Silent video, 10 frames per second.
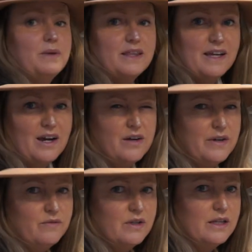make the
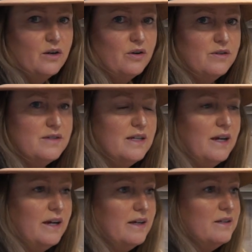caravan really cozy
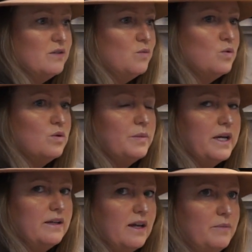and warm
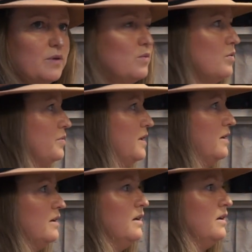and keep the warmth
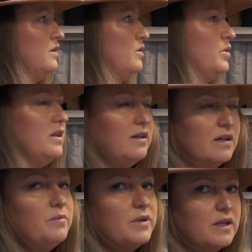in. You wouldn't
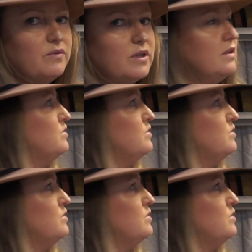think it, but they really